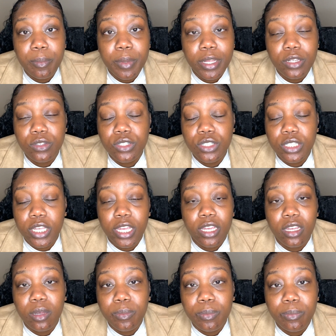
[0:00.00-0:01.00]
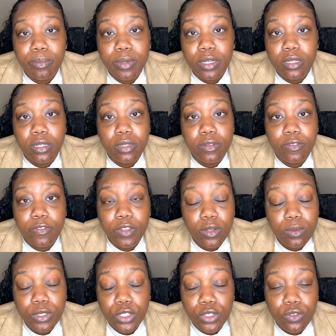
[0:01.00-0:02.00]
and you just can't help but feel
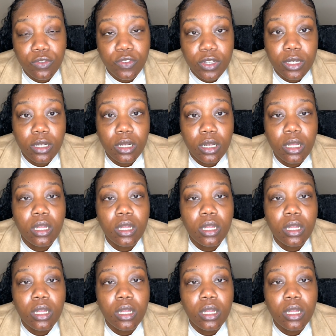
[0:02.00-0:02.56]
what you feel.